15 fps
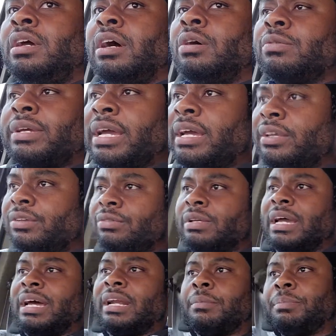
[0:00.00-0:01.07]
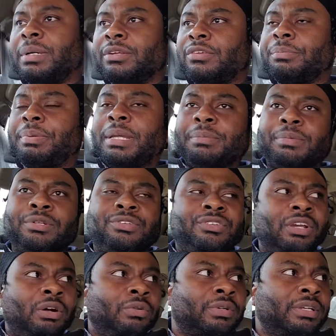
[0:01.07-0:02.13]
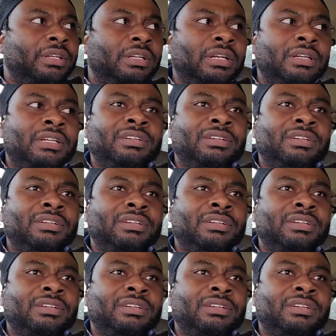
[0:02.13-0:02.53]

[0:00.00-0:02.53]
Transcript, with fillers: okay, you got a bunch of people joking.